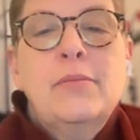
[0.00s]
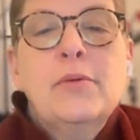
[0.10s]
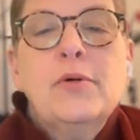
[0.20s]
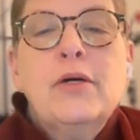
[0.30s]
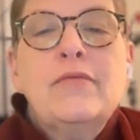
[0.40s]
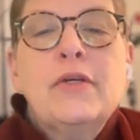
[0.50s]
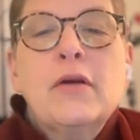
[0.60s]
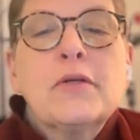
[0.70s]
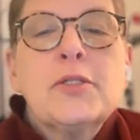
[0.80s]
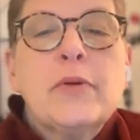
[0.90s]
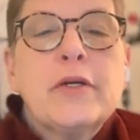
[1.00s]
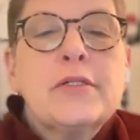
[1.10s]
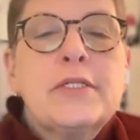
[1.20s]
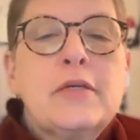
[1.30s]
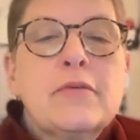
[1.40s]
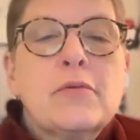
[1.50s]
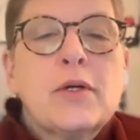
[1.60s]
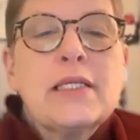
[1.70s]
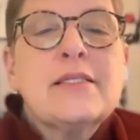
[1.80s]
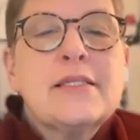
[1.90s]
people who have never experienced even
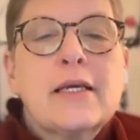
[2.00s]
1